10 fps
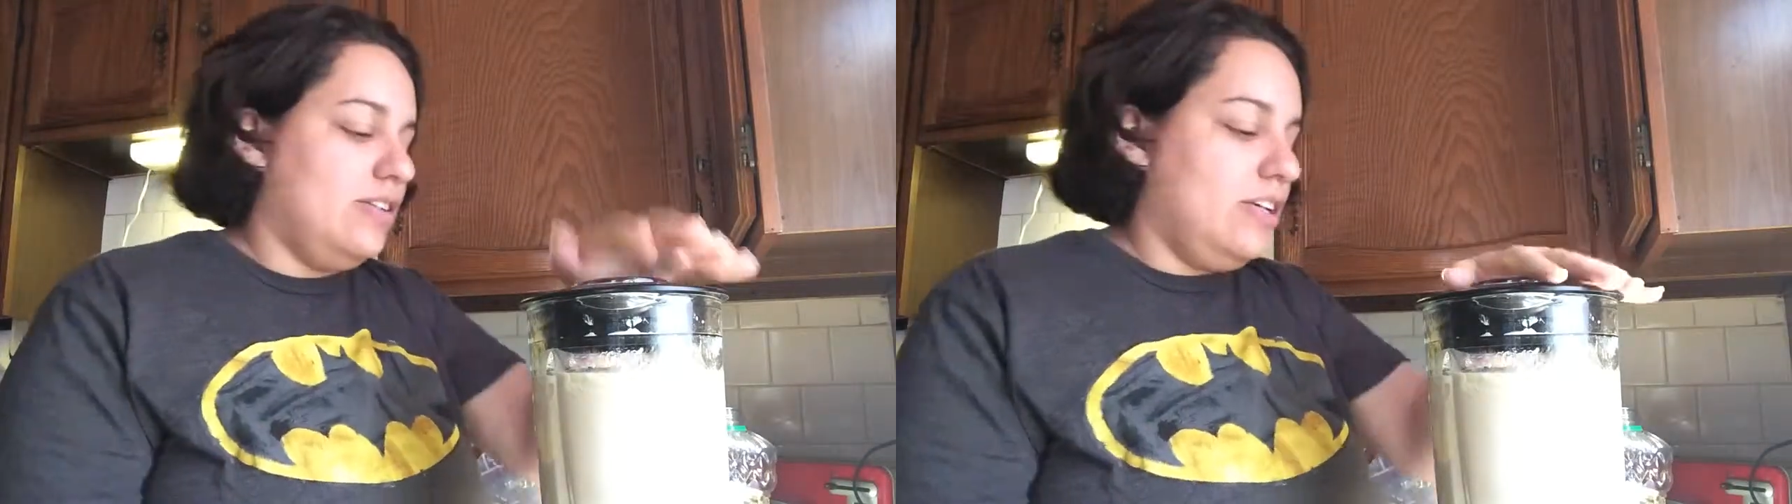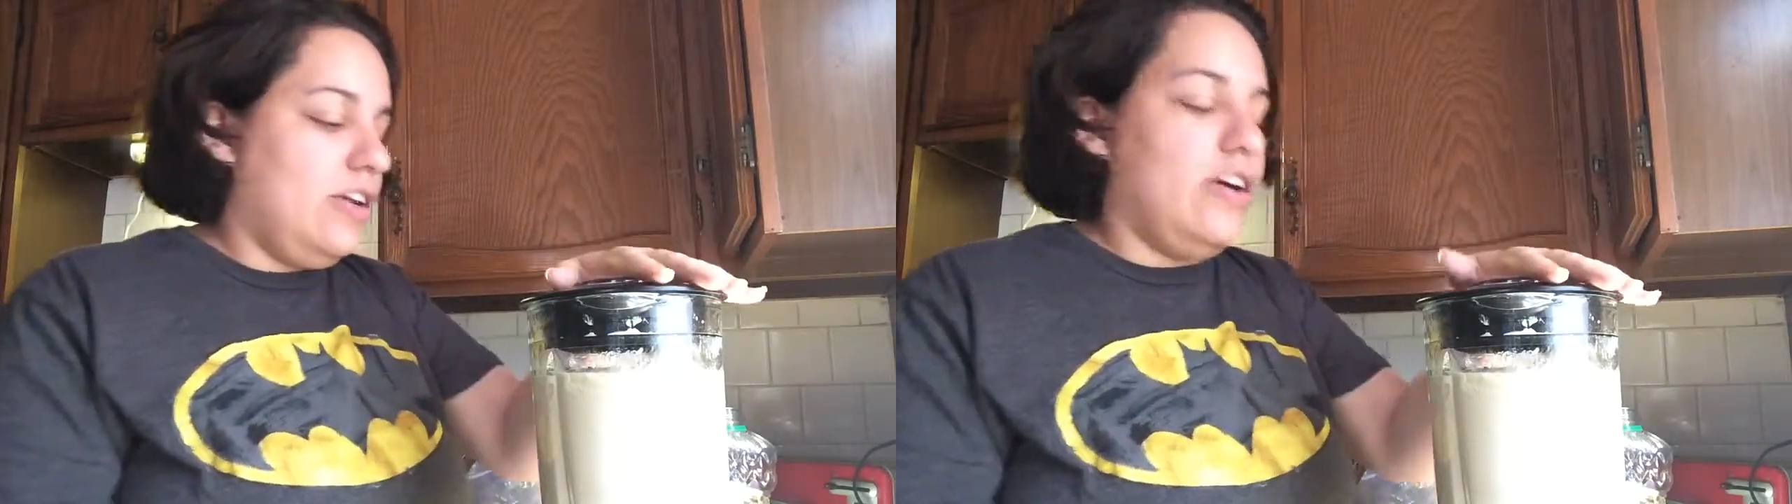
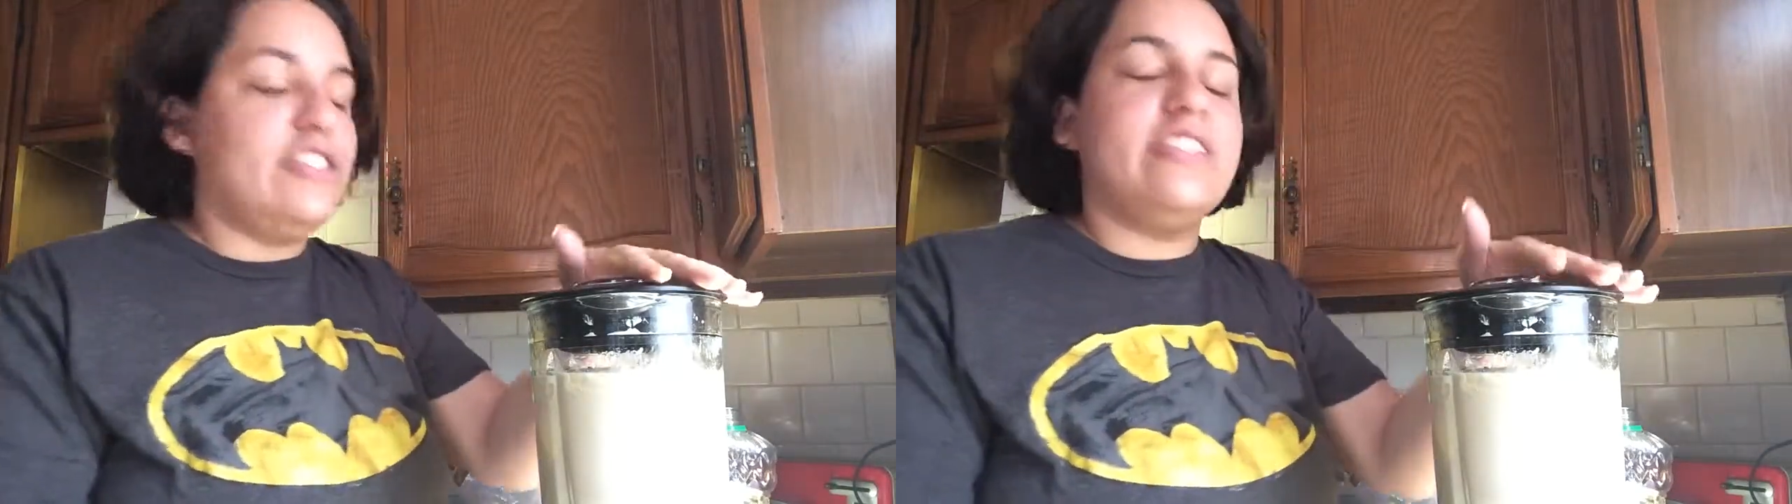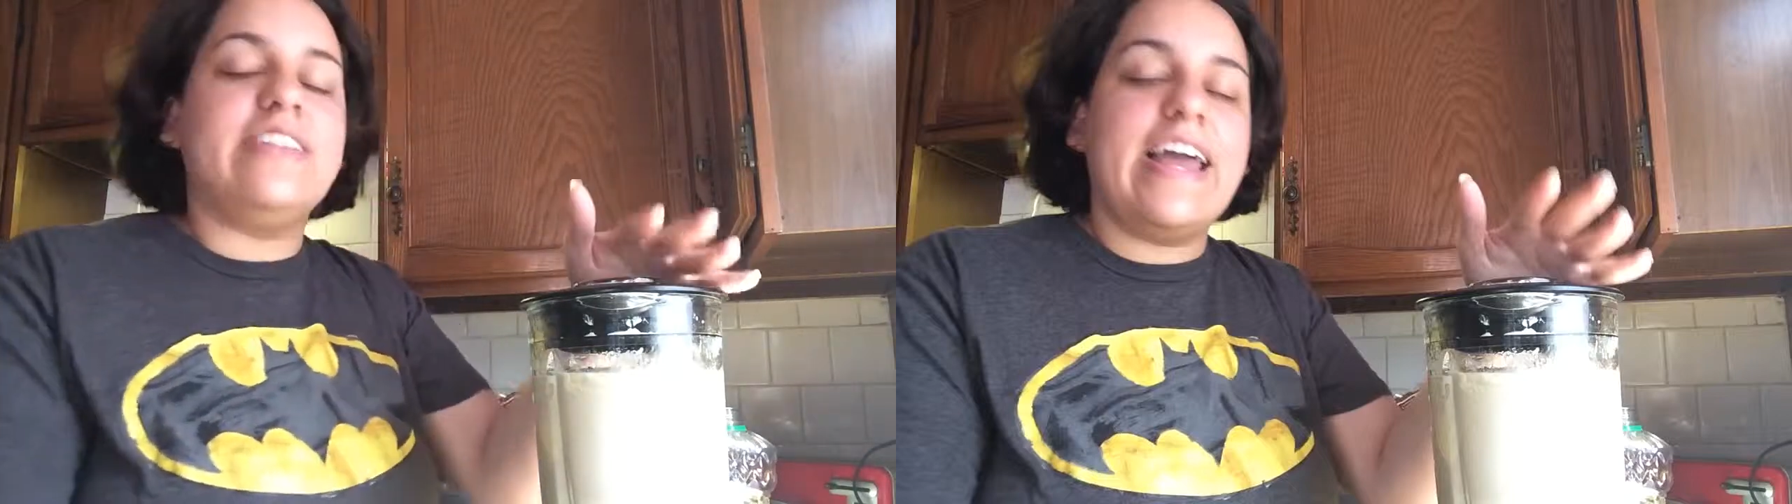You know,
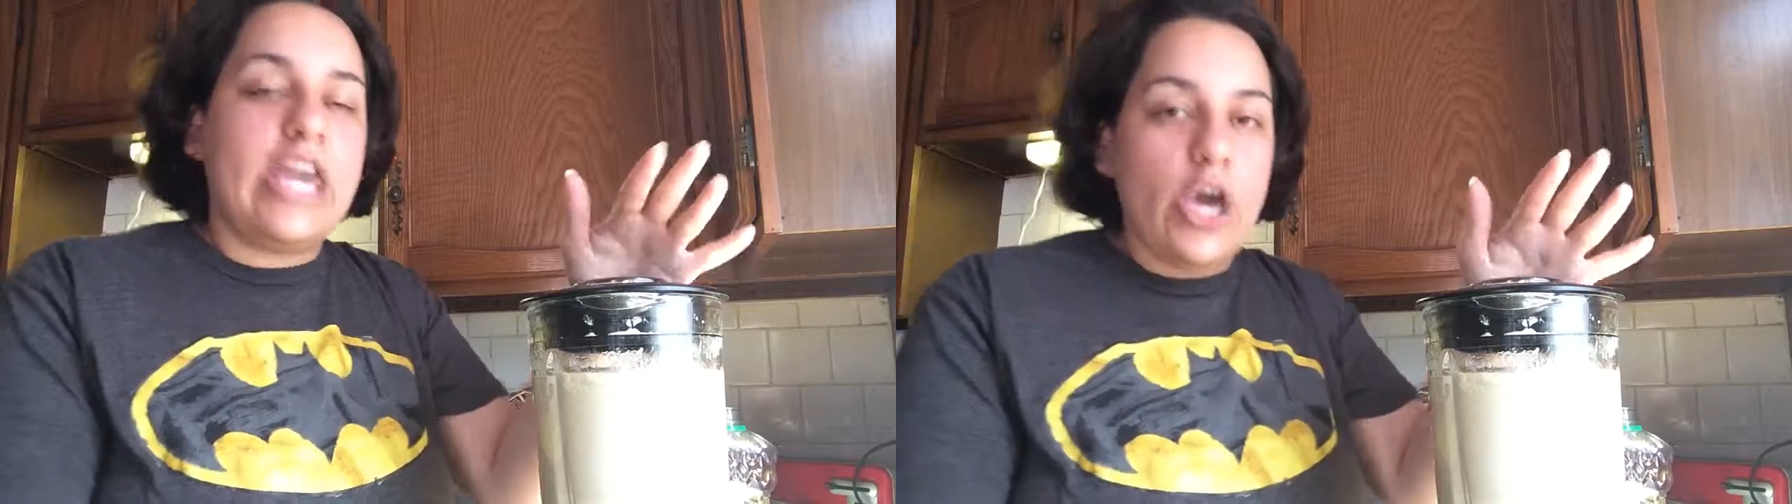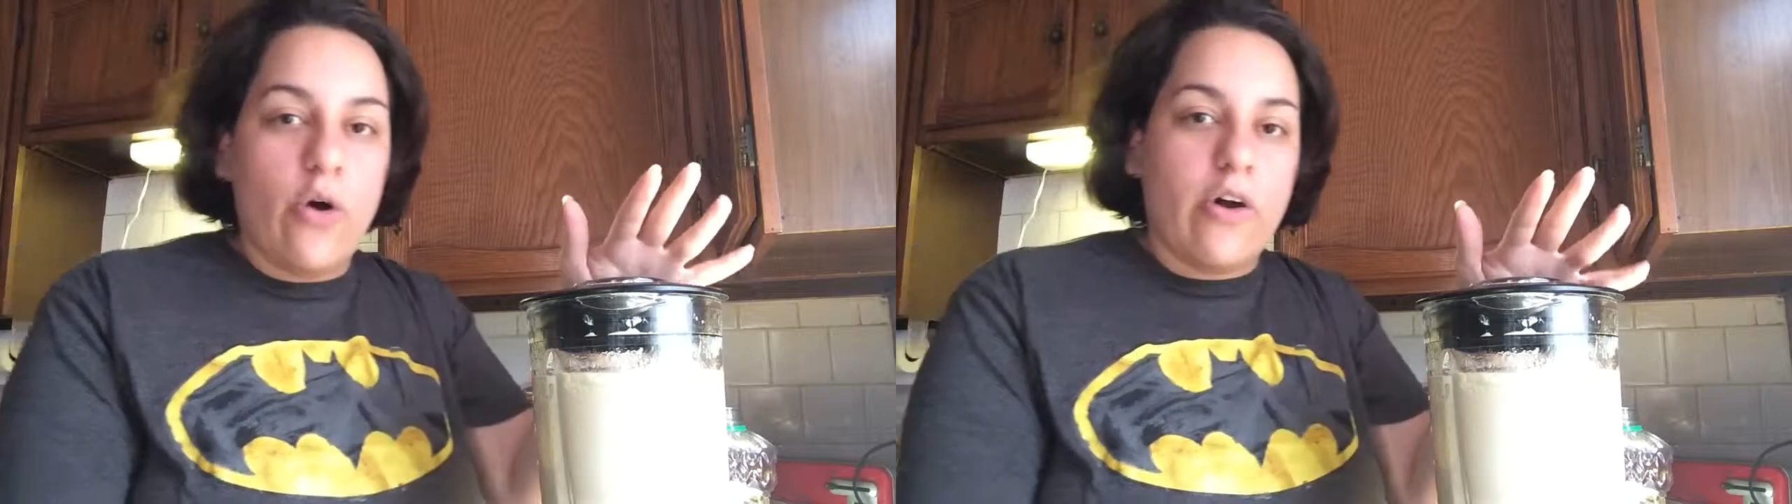it's just like
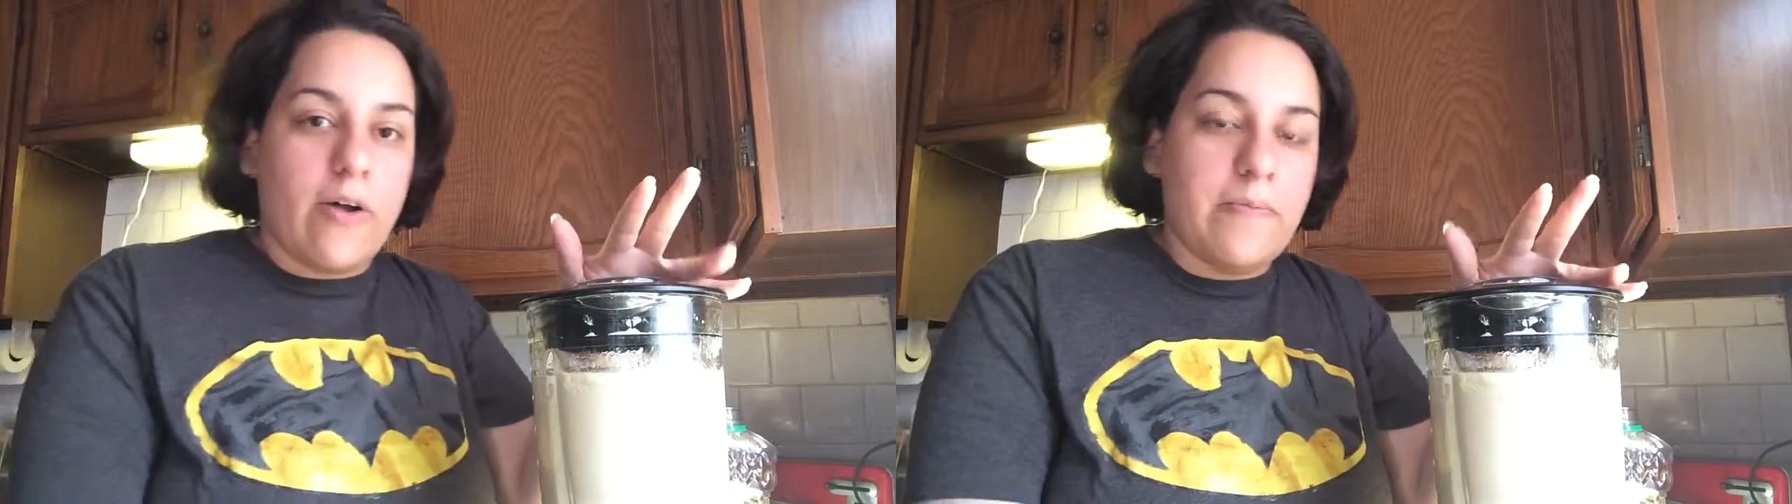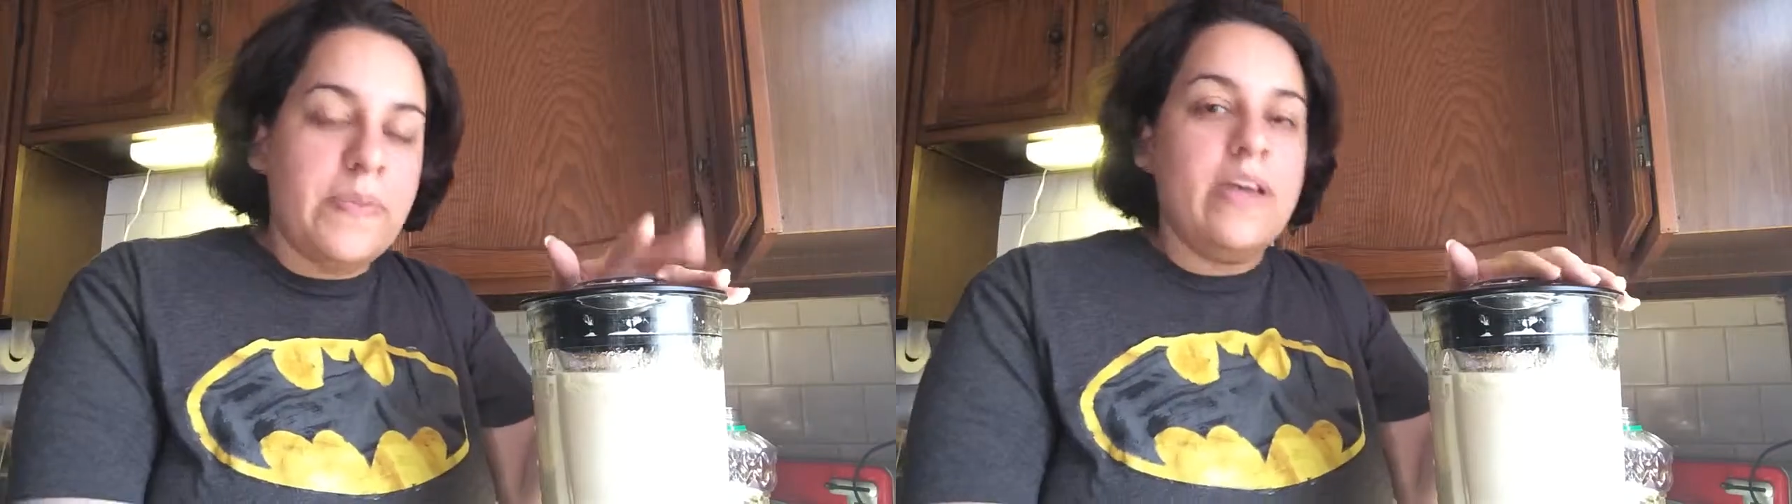yogurt.